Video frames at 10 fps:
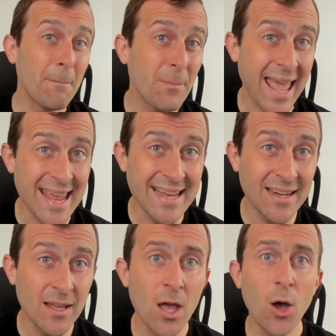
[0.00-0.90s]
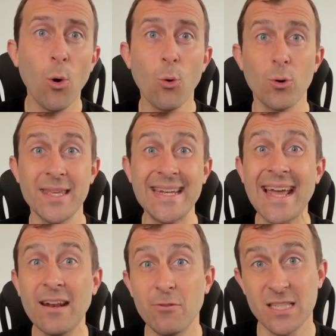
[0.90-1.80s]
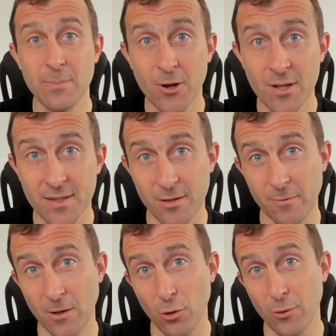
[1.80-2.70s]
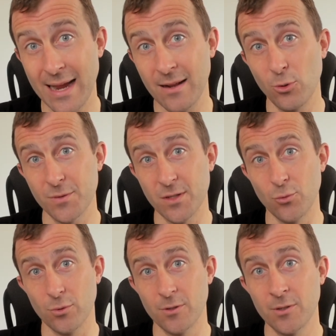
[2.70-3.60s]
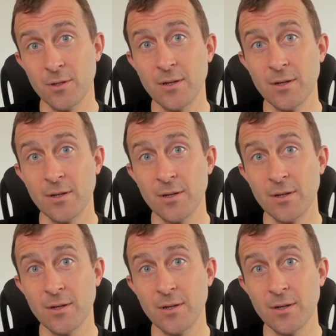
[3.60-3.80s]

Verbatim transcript: pain or the negative experiences our fellow animals endure.